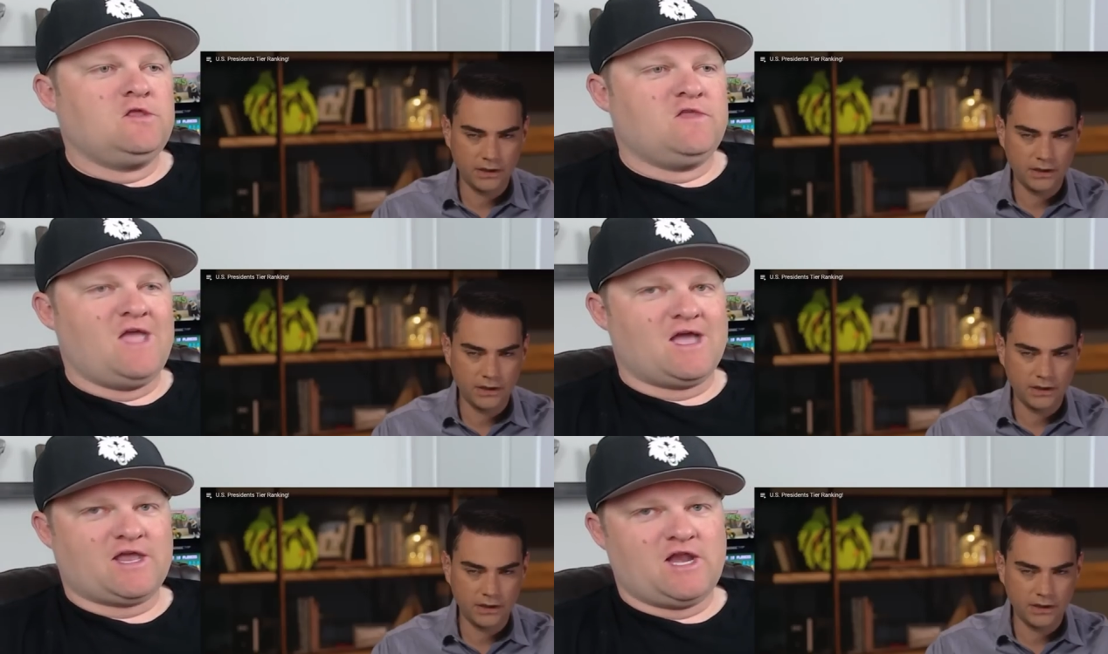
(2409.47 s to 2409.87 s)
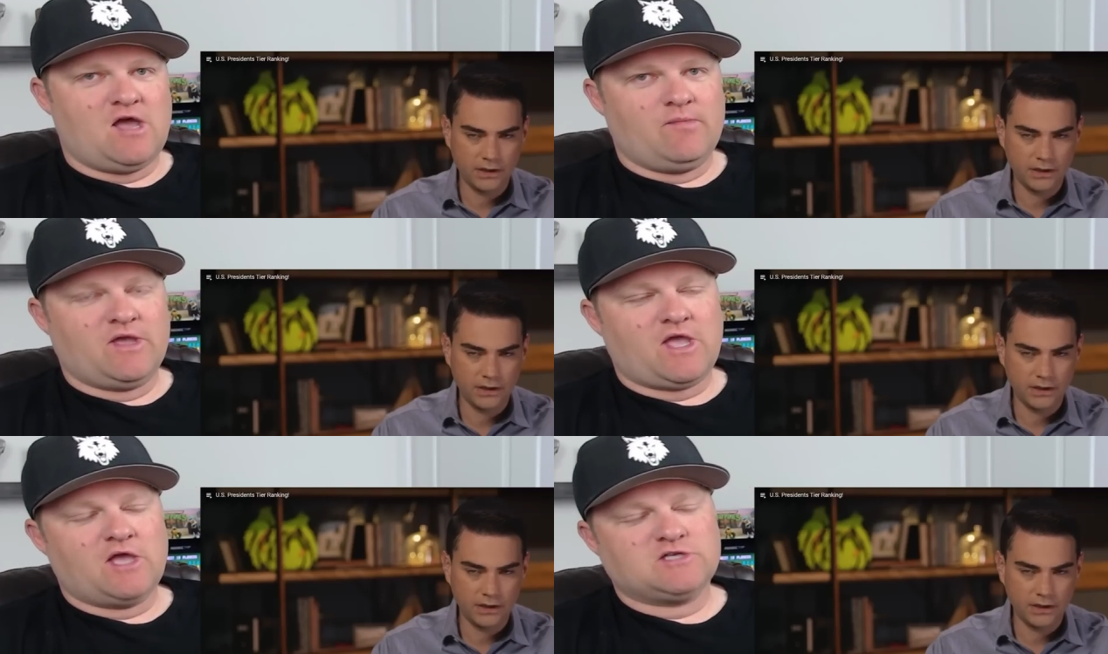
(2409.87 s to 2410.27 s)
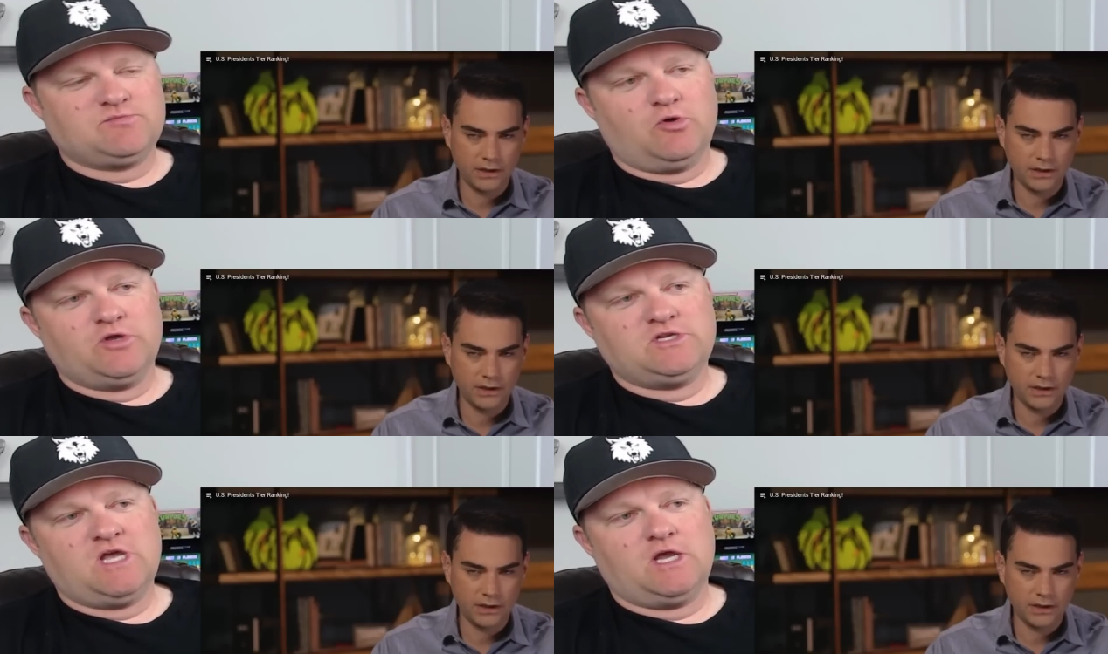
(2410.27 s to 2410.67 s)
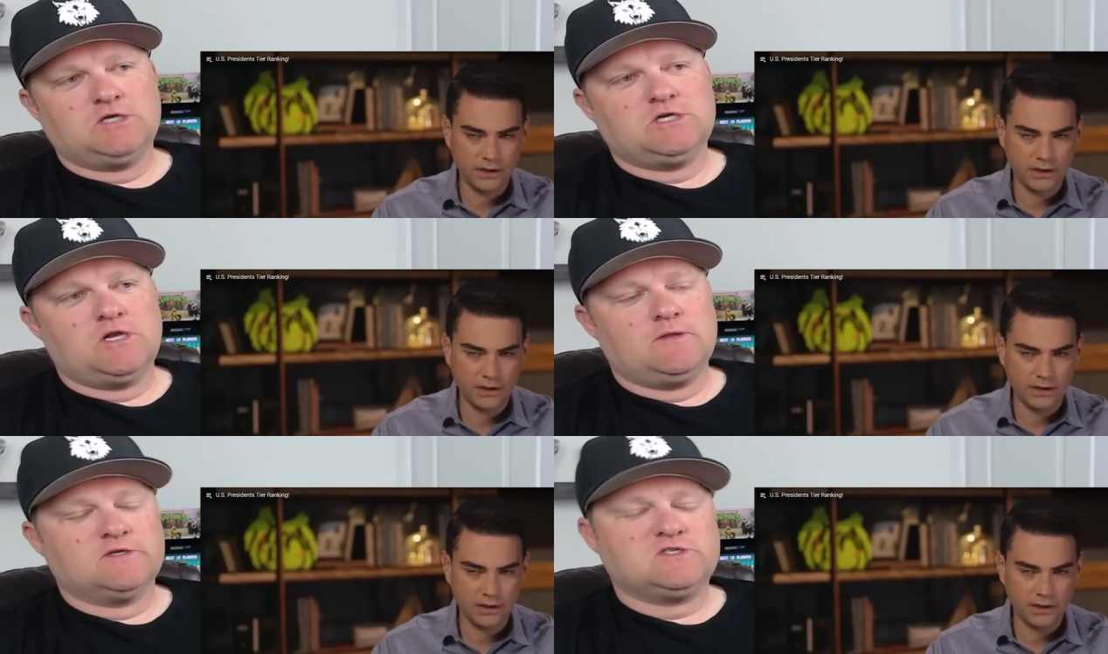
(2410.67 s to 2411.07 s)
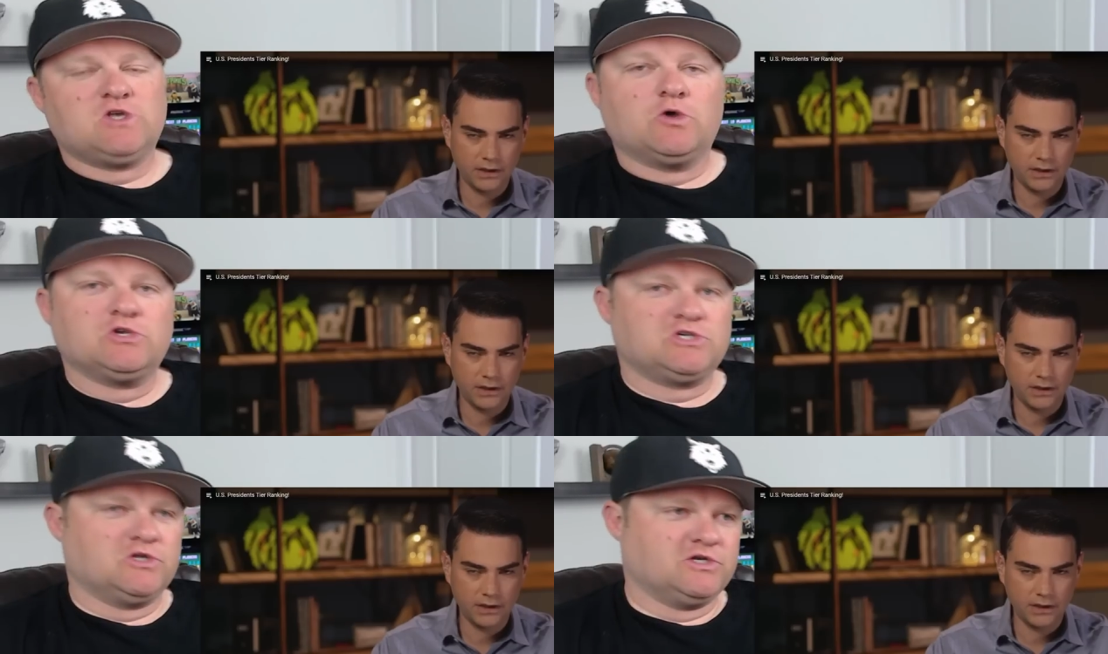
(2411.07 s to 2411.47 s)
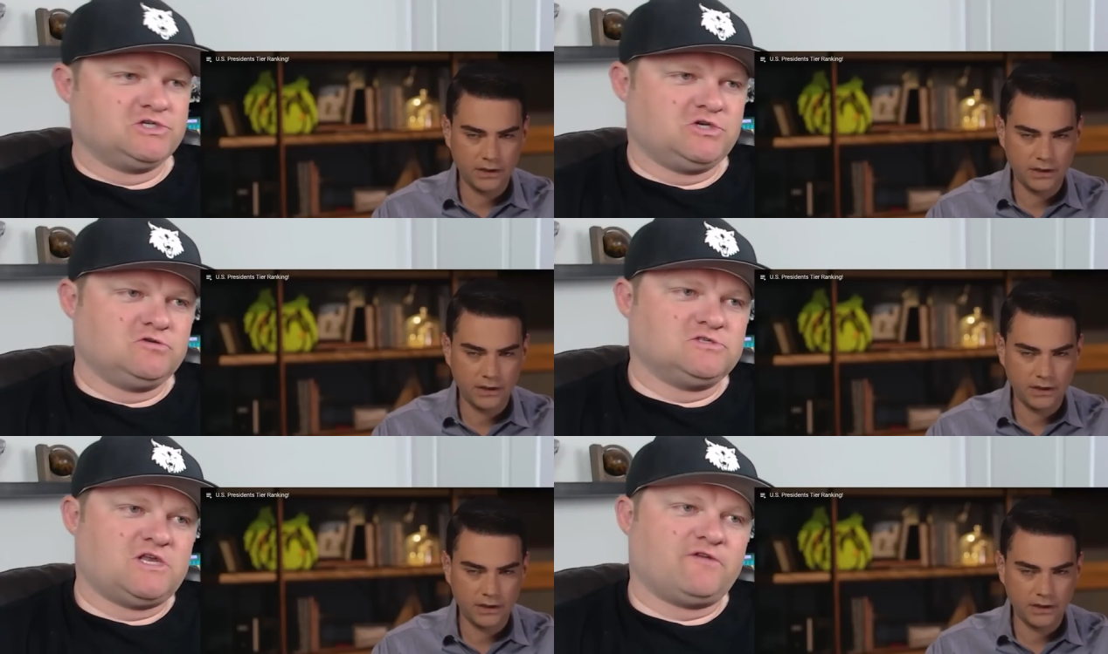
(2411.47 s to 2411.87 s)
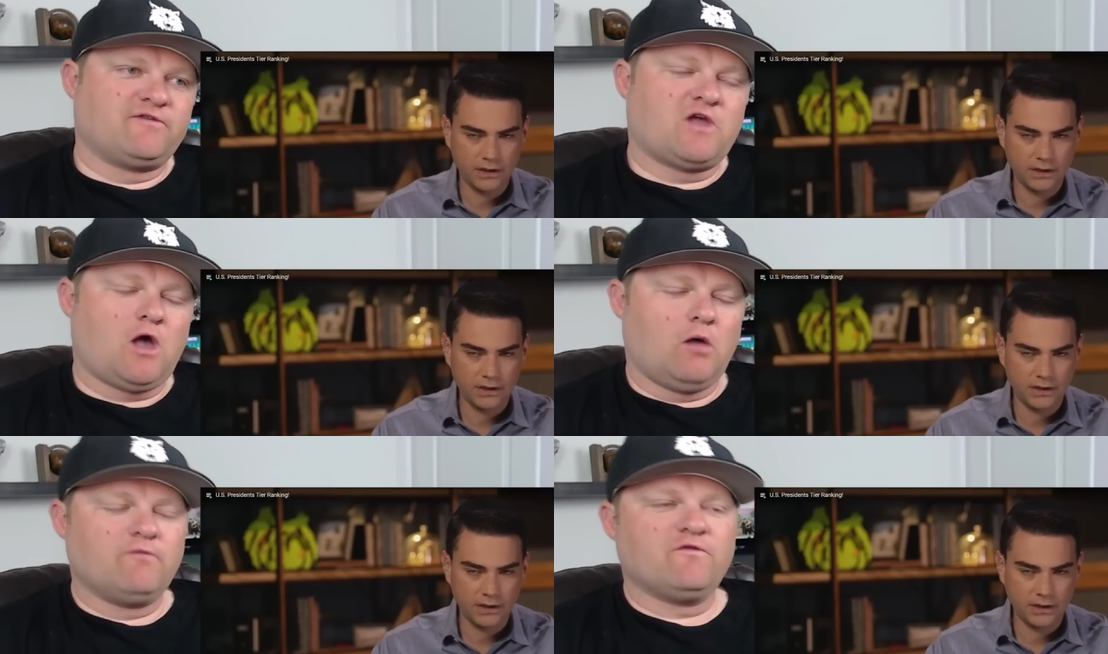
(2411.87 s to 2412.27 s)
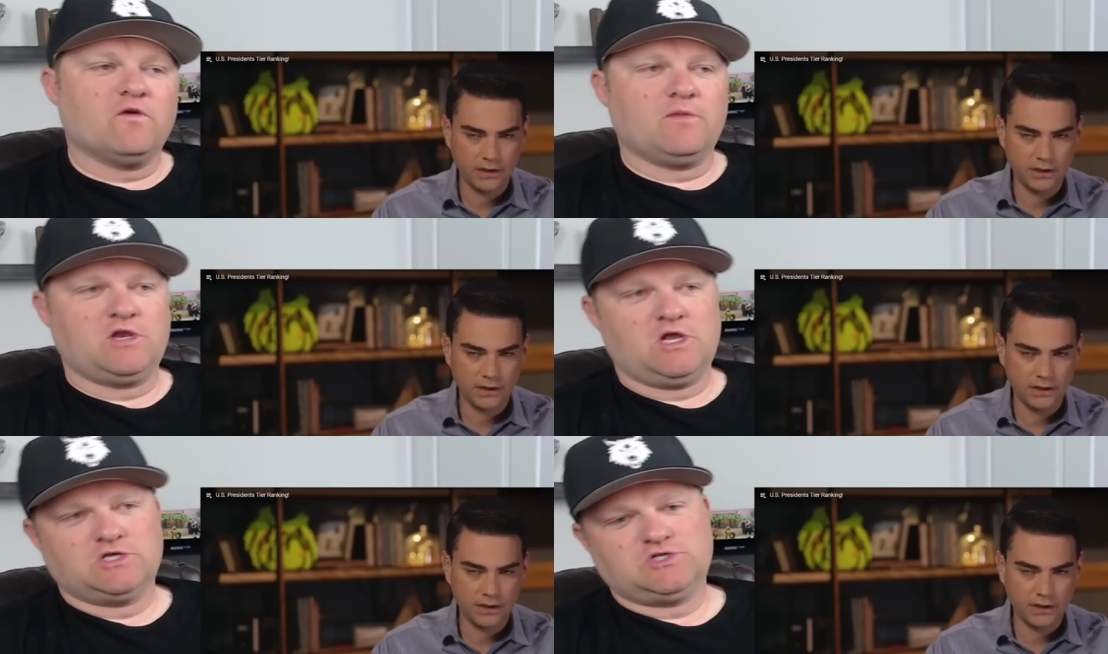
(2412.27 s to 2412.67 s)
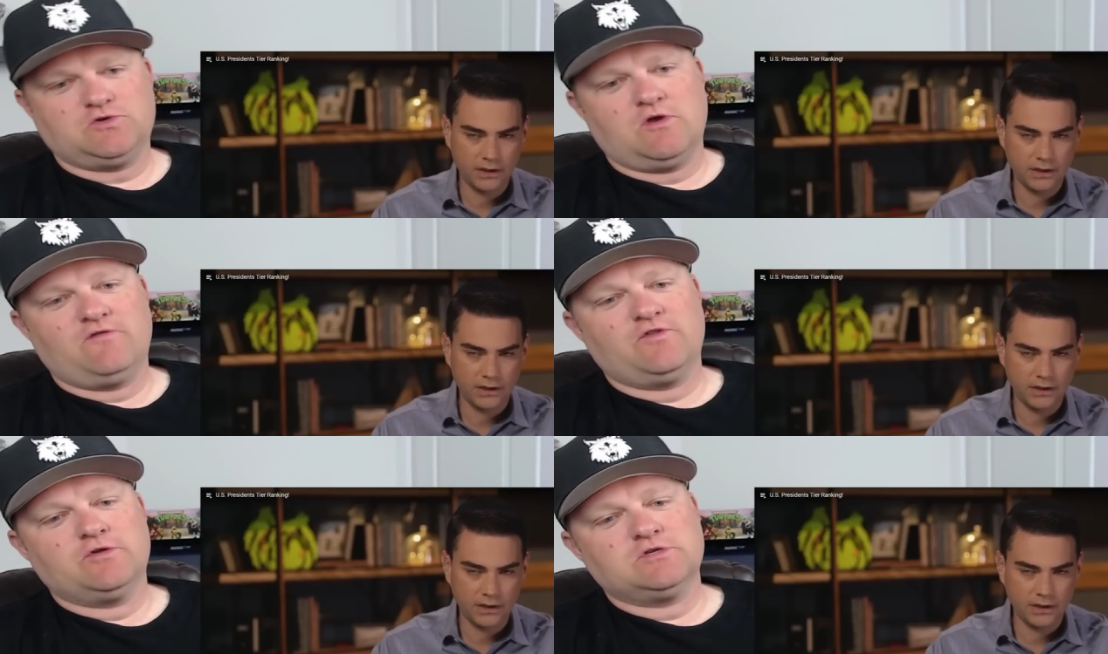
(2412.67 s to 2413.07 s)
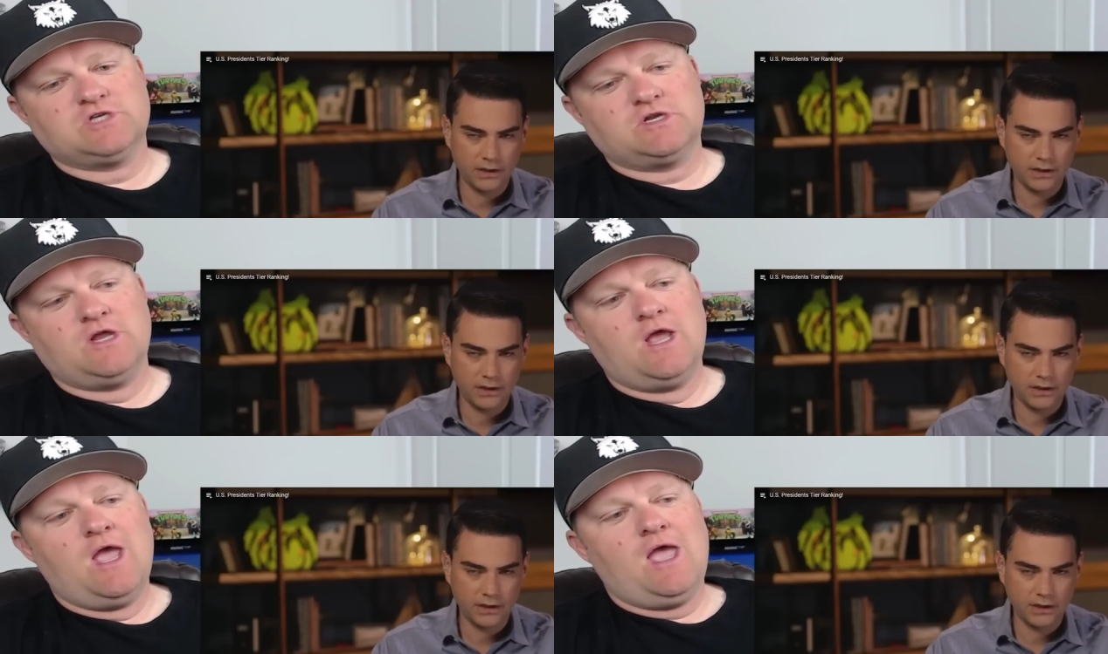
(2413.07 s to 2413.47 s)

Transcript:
Speaker 1: the economic exploitation and the social issues that have come from industrial revolution,